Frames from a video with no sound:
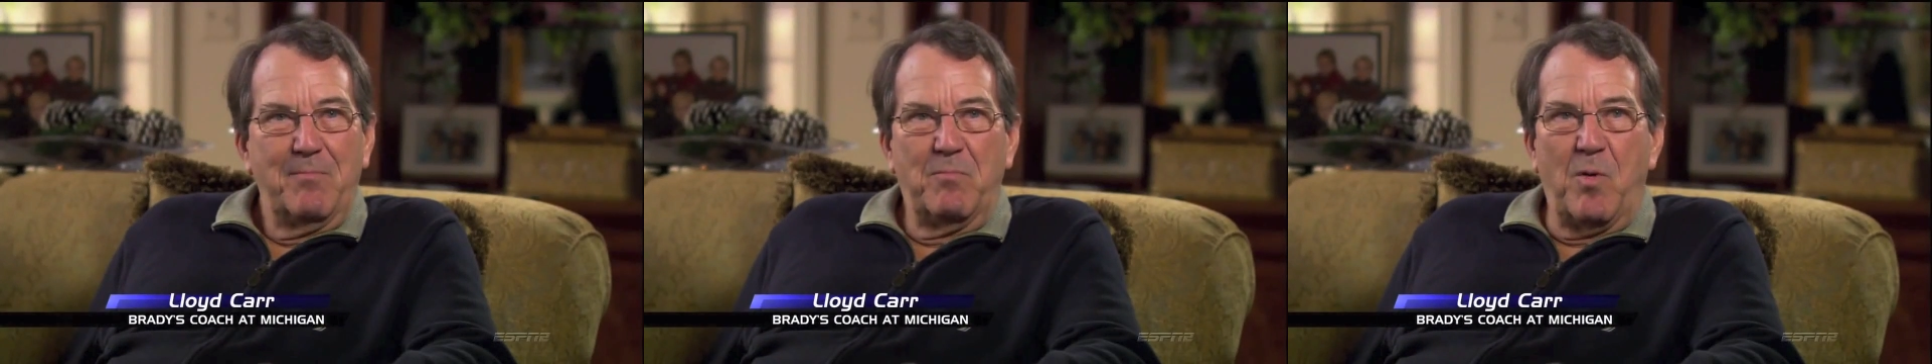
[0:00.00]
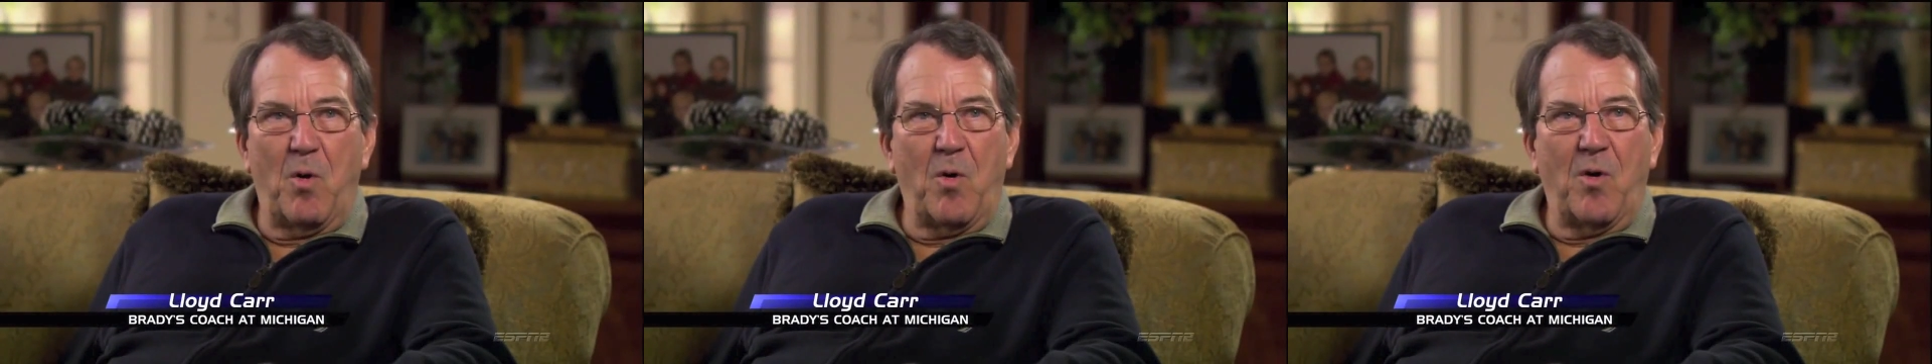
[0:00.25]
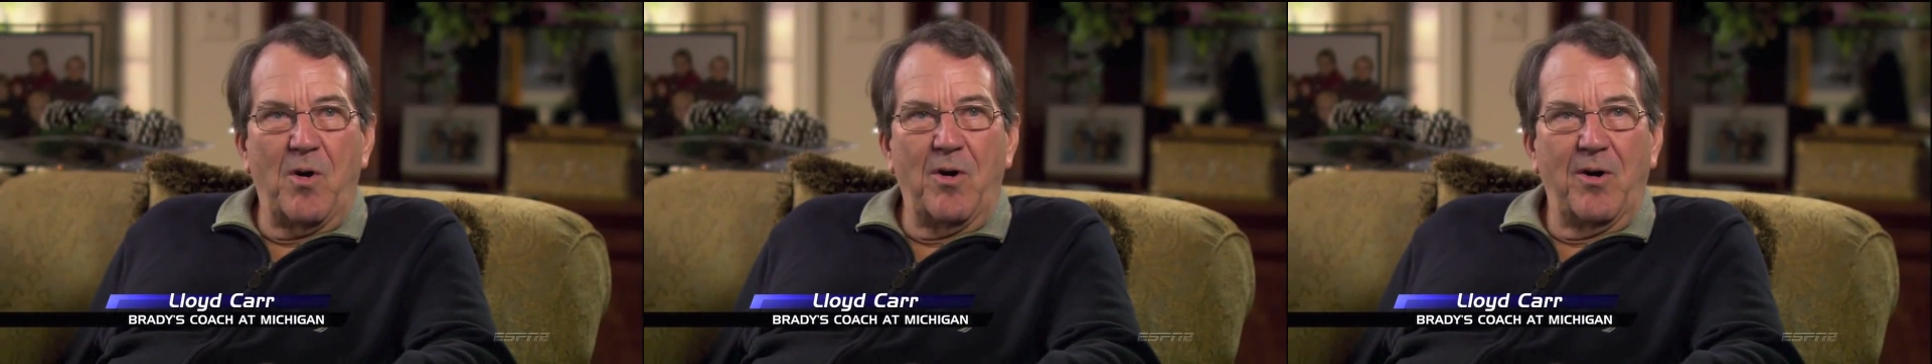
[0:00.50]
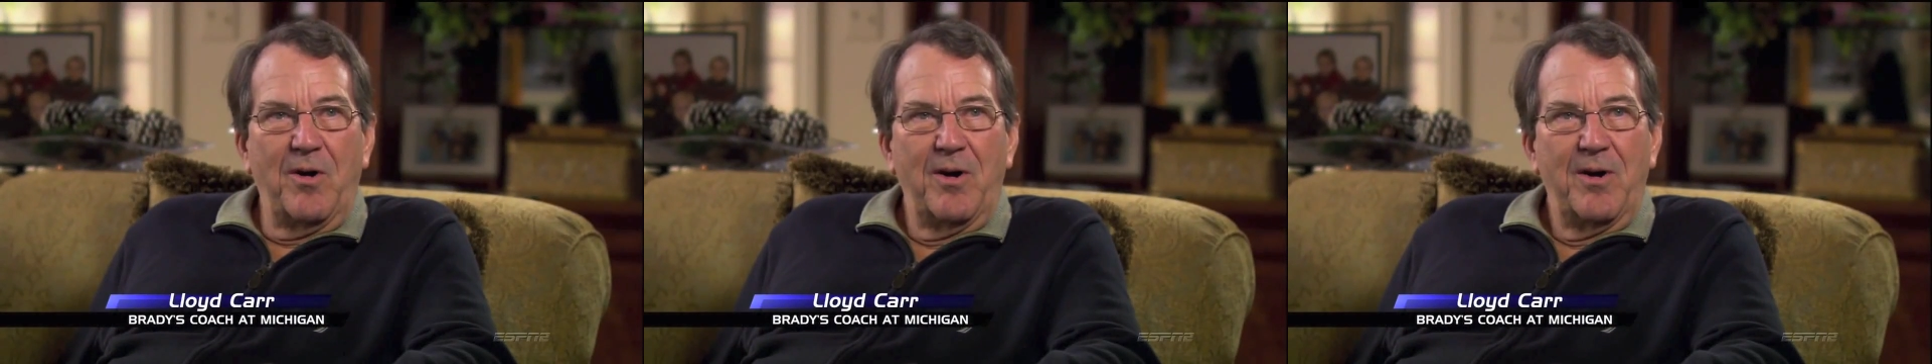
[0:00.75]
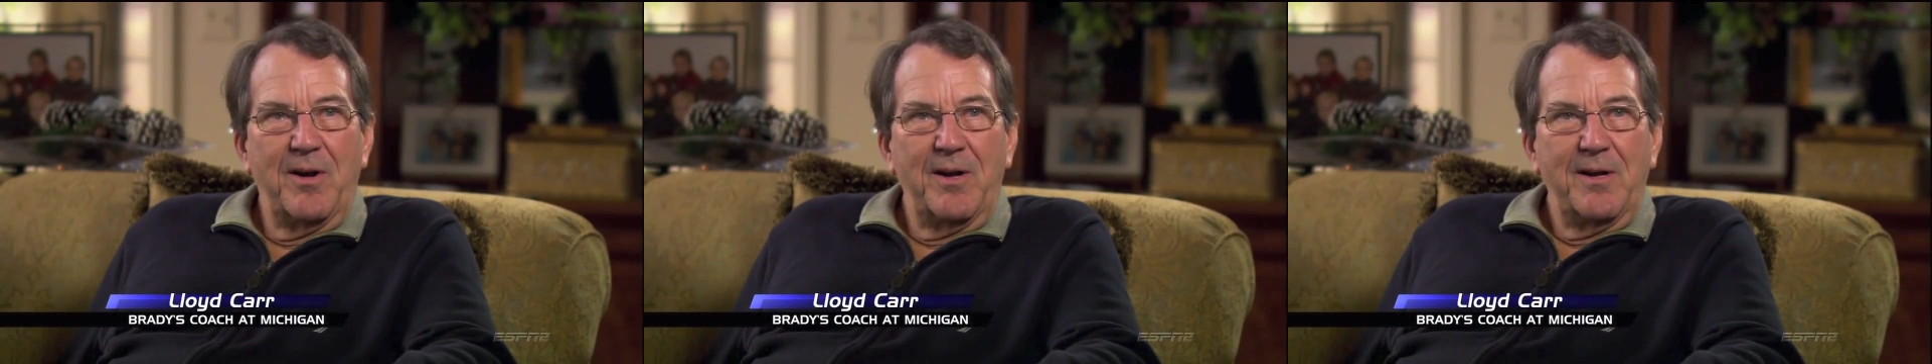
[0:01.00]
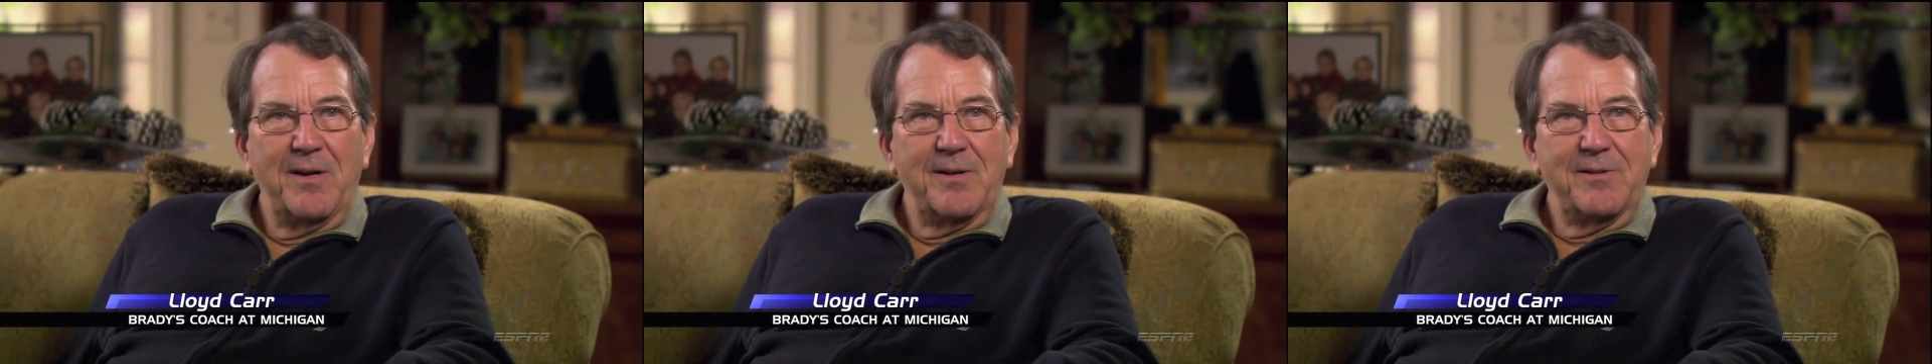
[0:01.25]
more
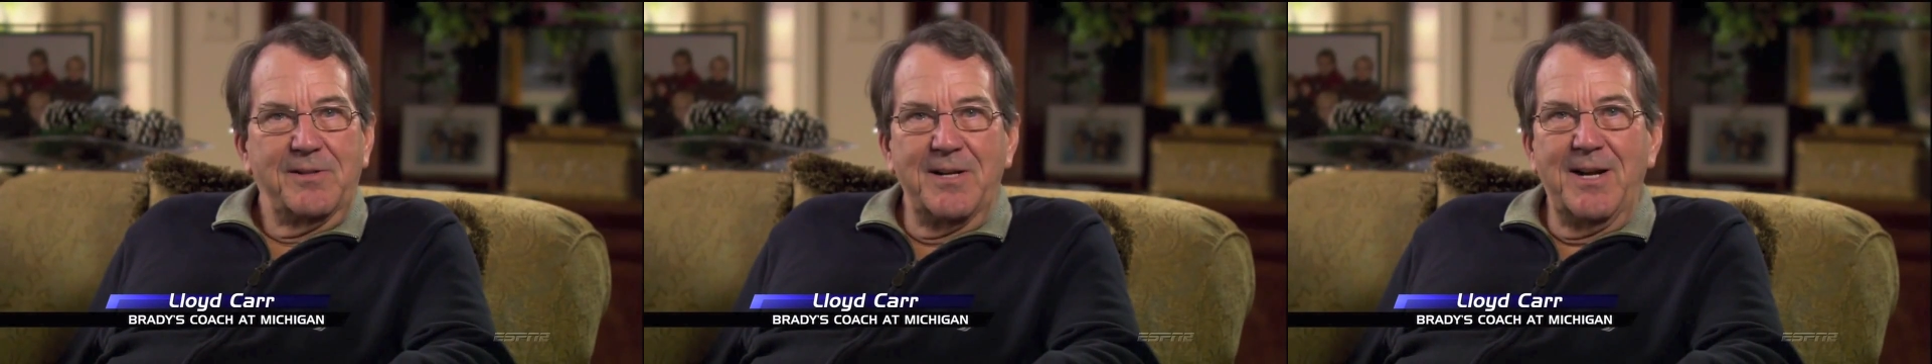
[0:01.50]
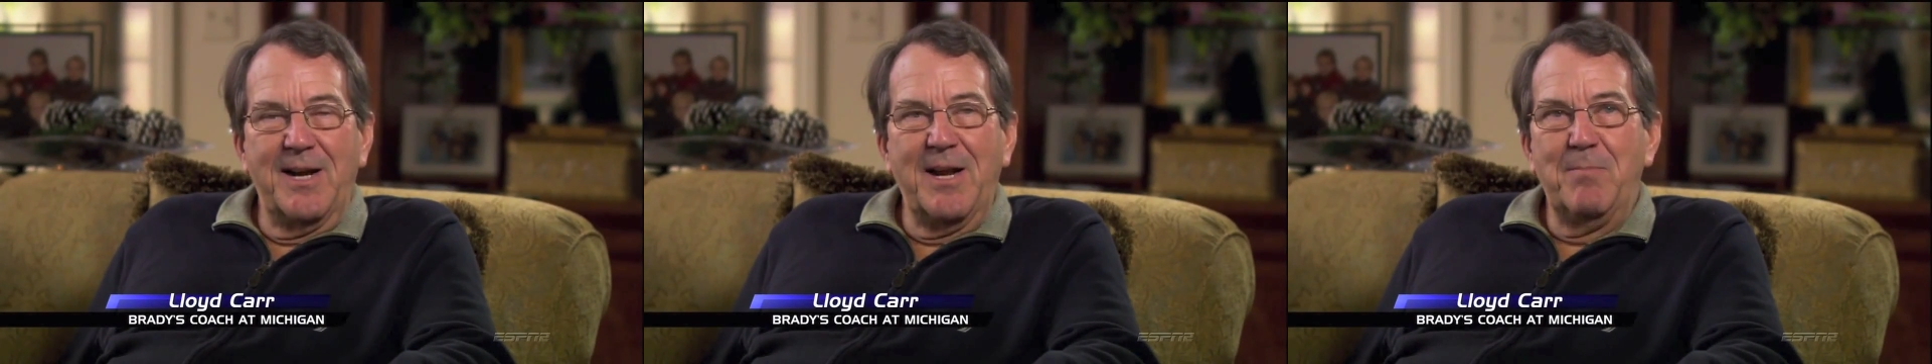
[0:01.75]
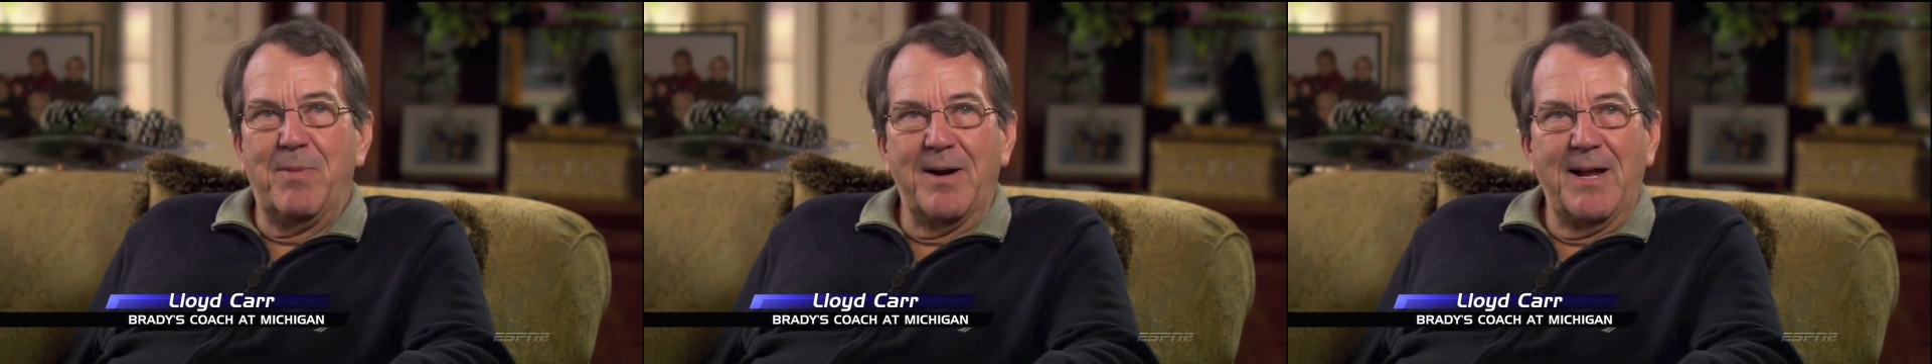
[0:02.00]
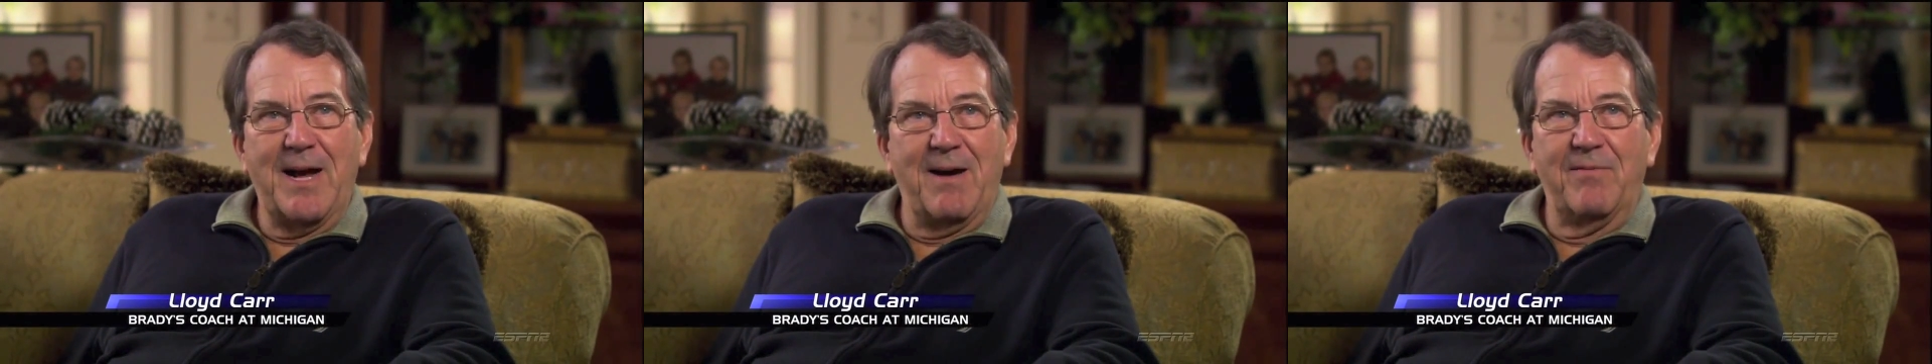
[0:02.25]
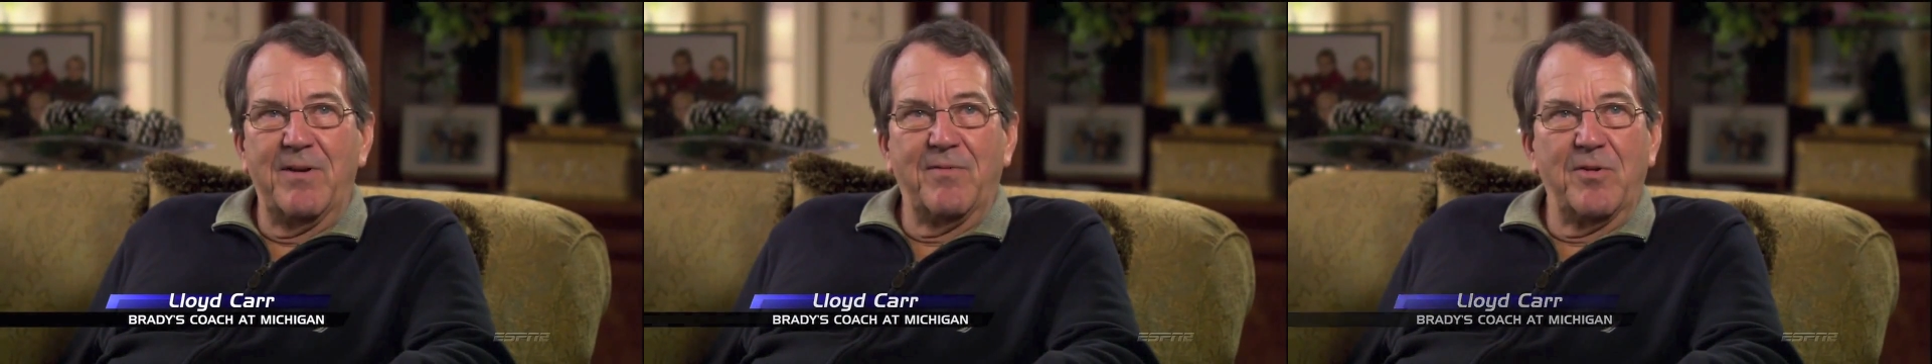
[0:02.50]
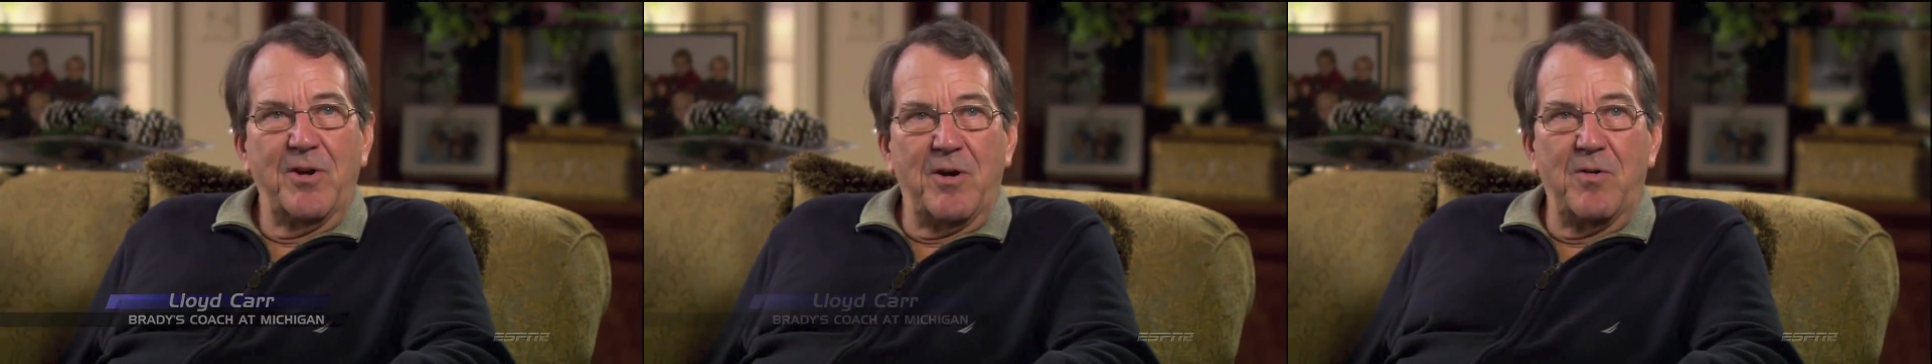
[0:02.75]
than anybody I've
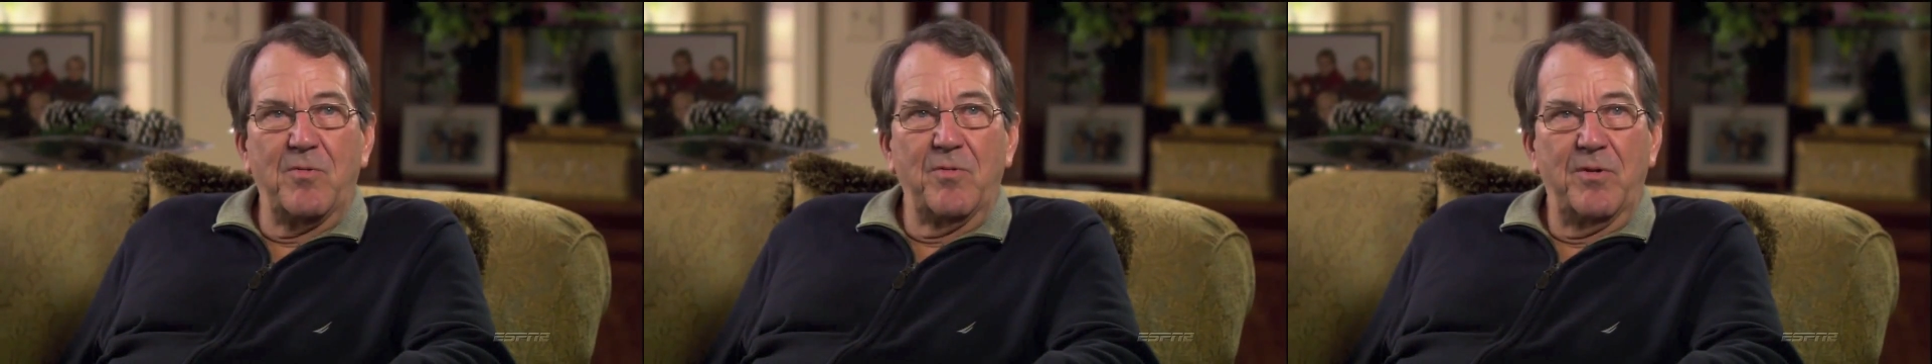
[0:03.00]
ever known.